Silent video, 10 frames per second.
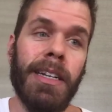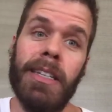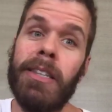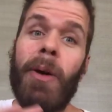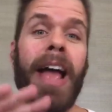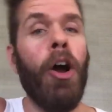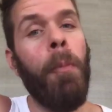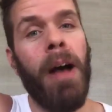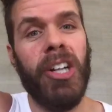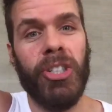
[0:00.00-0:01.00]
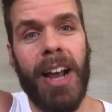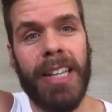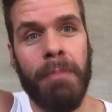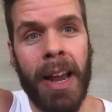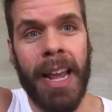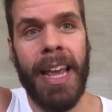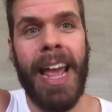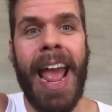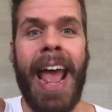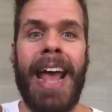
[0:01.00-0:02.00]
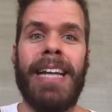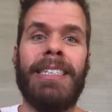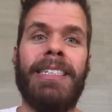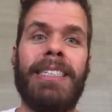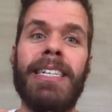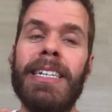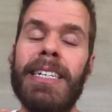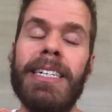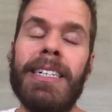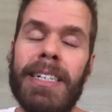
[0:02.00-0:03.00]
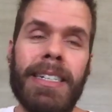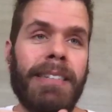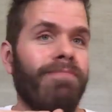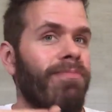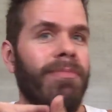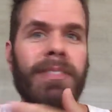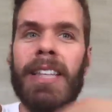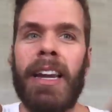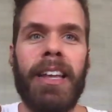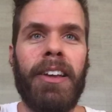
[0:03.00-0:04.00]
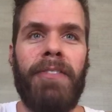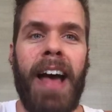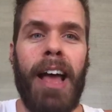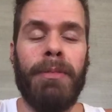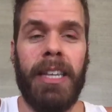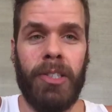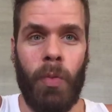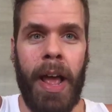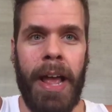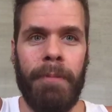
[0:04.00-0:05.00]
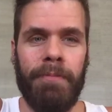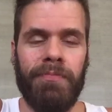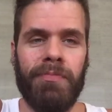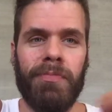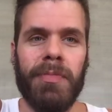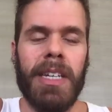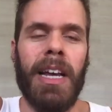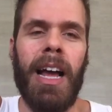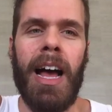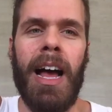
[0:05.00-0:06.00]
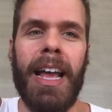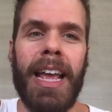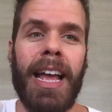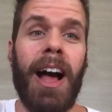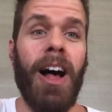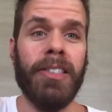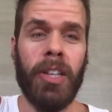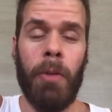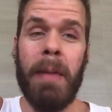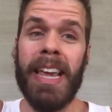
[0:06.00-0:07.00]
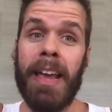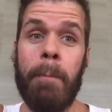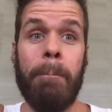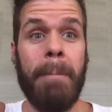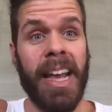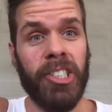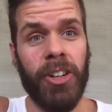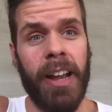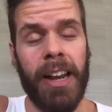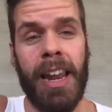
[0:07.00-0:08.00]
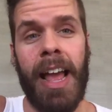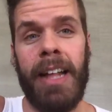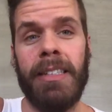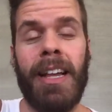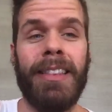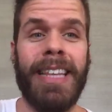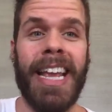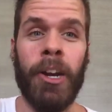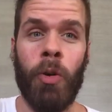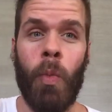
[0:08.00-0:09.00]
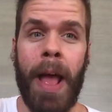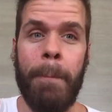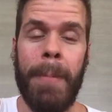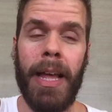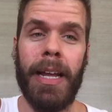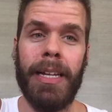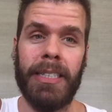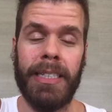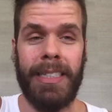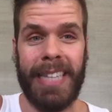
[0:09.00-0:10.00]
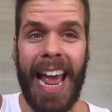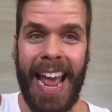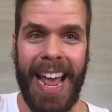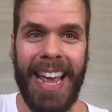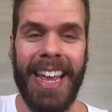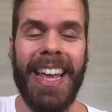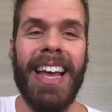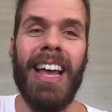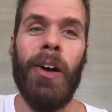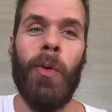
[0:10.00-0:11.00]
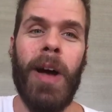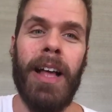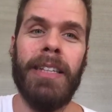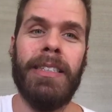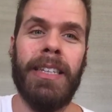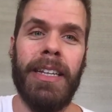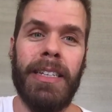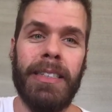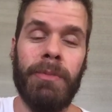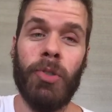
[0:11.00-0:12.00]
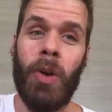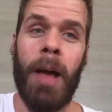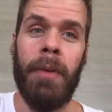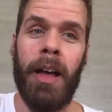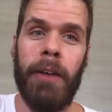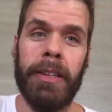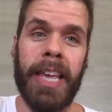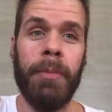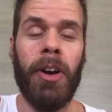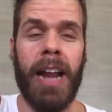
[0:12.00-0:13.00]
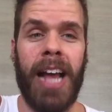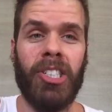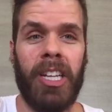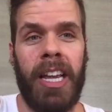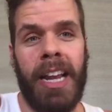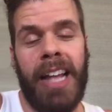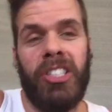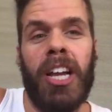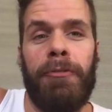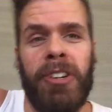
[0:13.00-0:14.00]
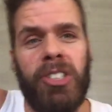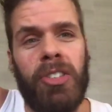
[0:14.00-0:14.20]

So I hope Usher has money and sending good vibes his way. Also making major headlines on the interweb today was some drama with Kim Kardashian and Jeffree